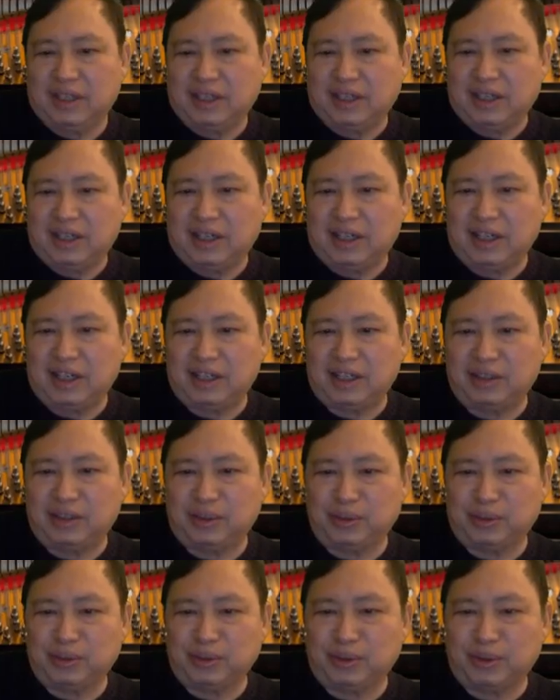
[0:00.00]
I
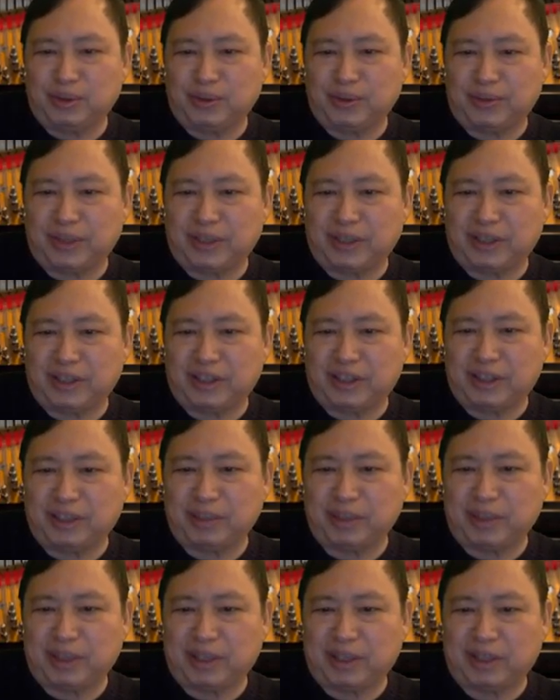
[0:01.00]
don't know if I can help
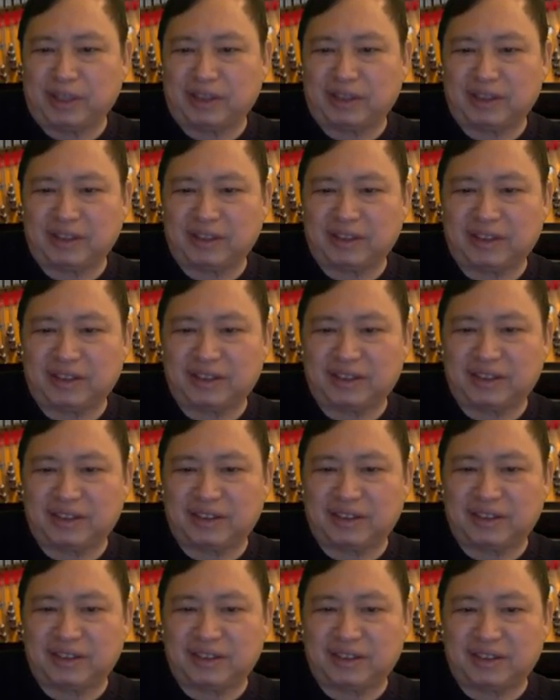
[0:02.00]
that.
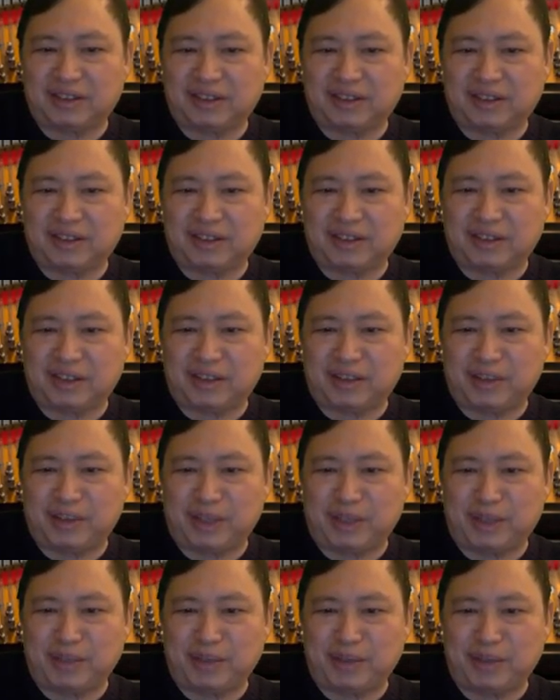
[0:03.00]
I mean,
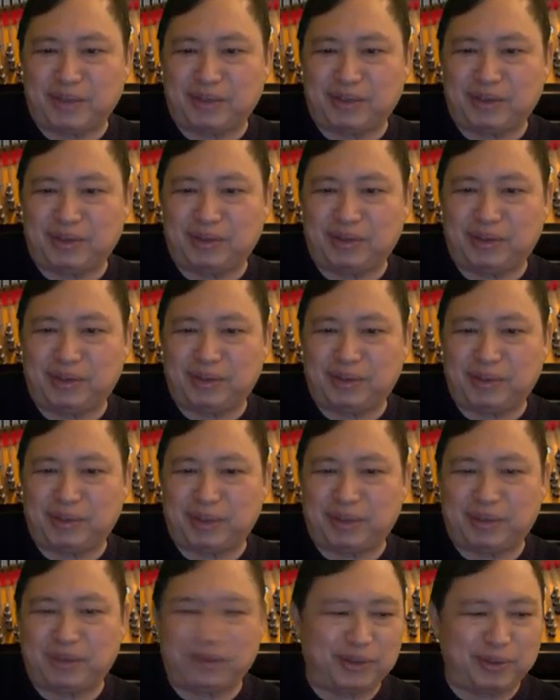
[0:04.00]
I'm just using
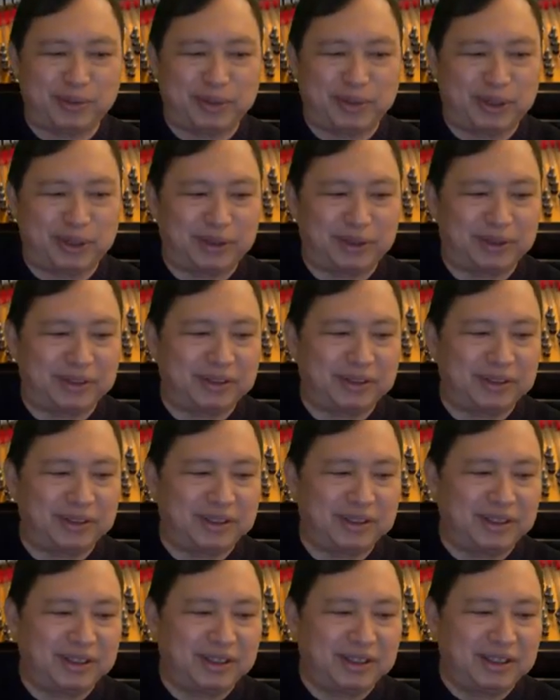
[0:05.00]
Periscope here,
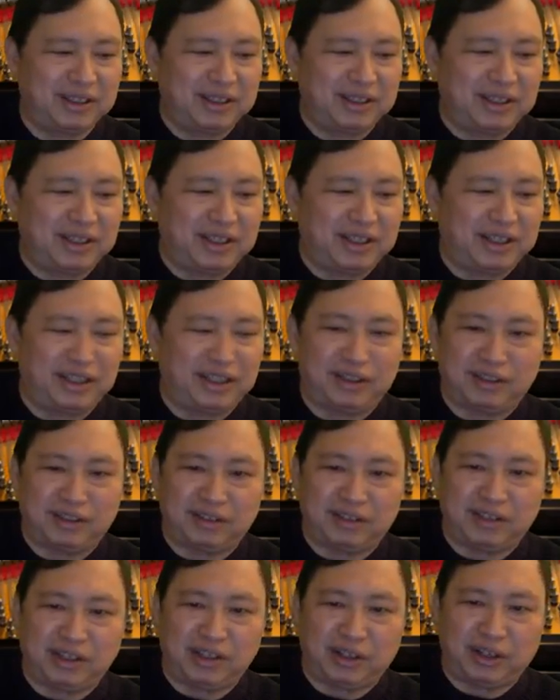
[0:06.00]
and
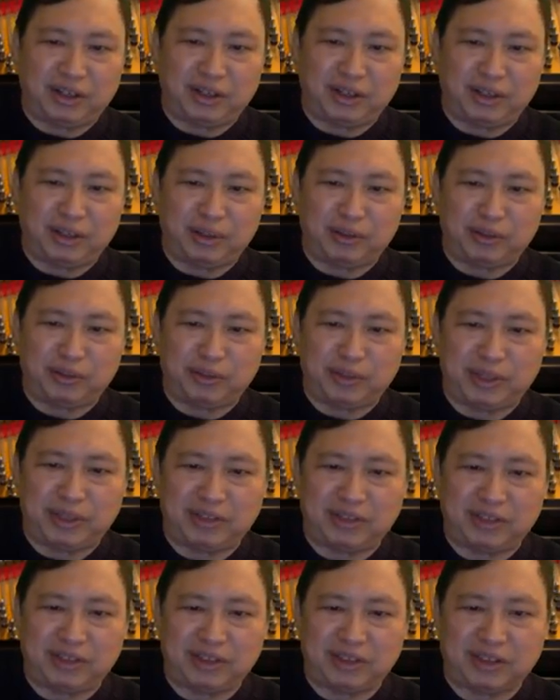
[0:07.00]
the audio is being
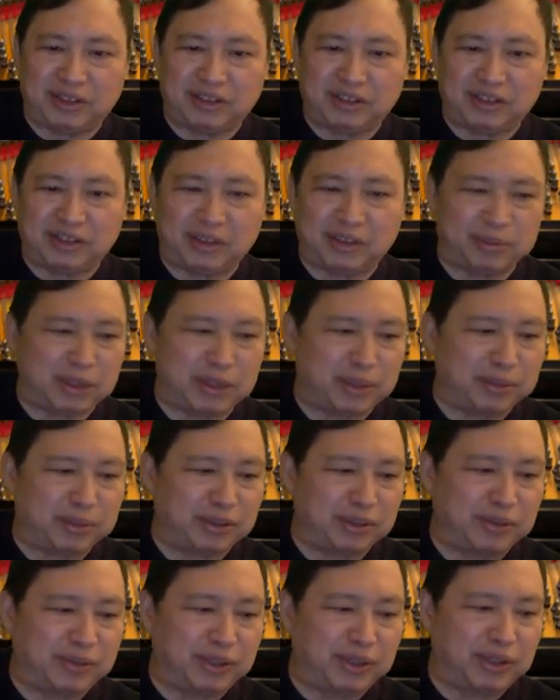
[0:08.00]
sent at the same time as the
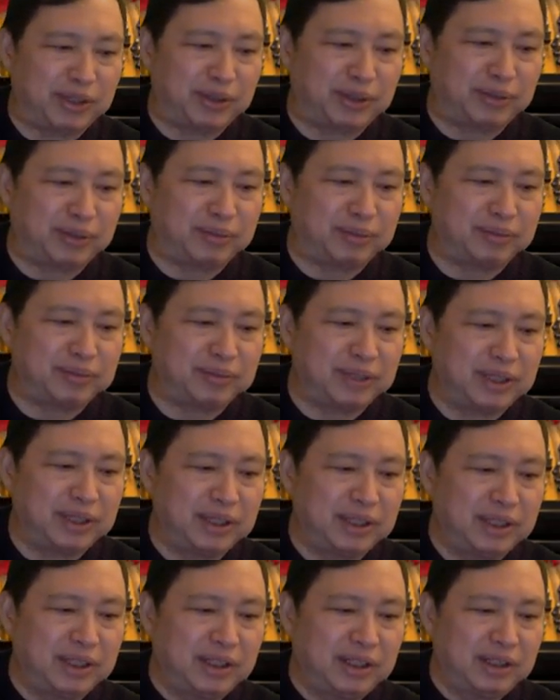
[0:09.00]
video.
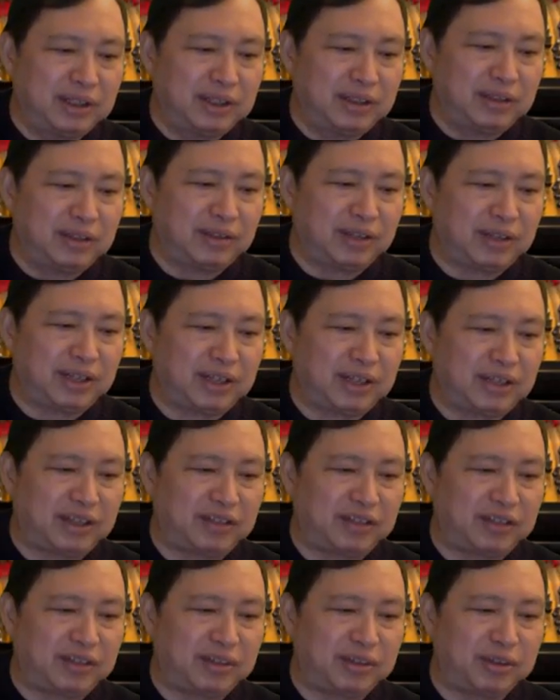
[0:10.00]
So it's like an
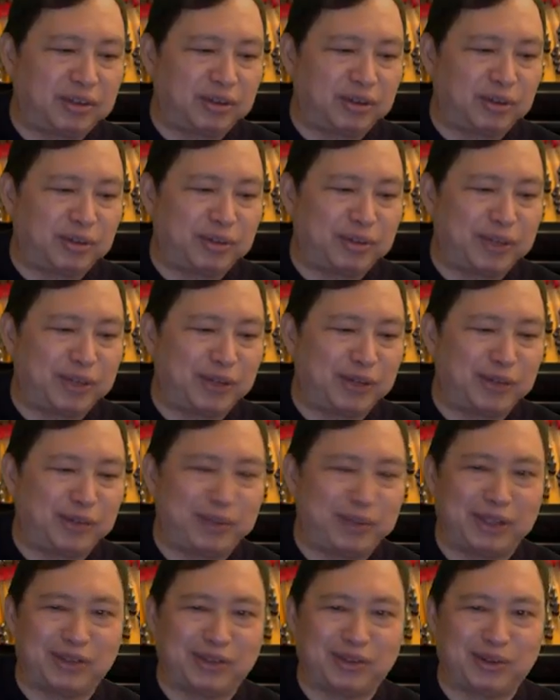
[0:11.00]
extremely short piano
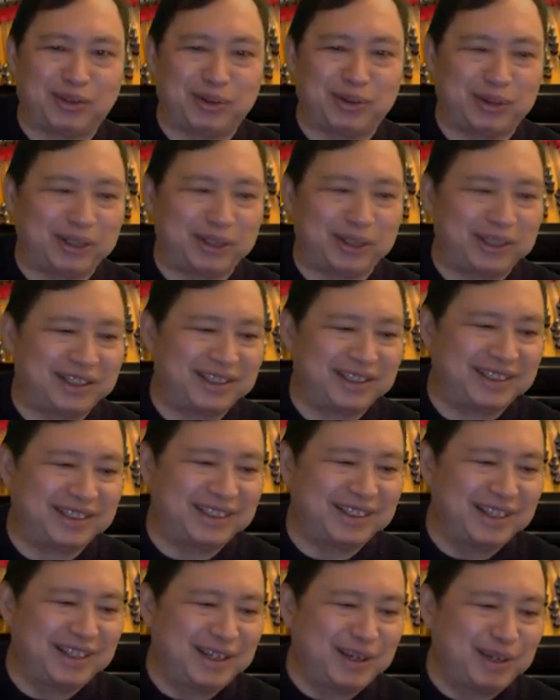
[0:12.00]
bench. Sorry.
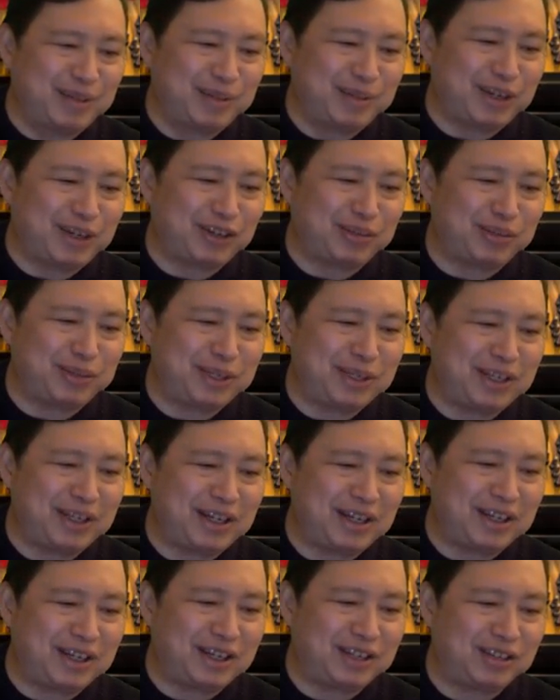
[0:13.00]
Braxme got
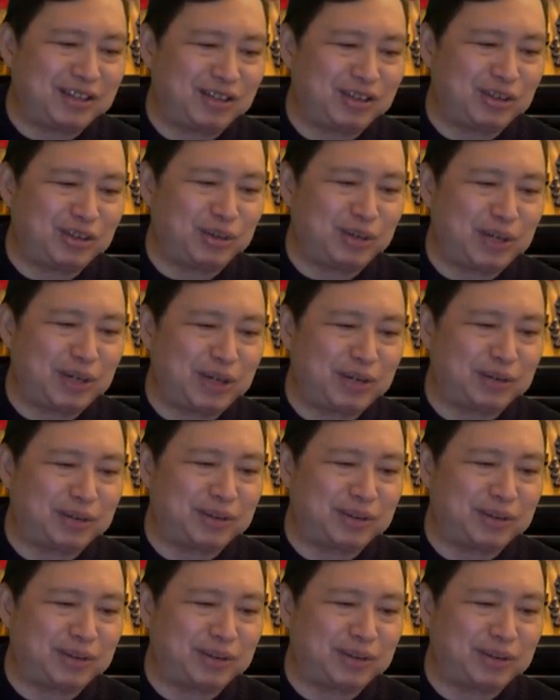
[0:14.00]
a shout out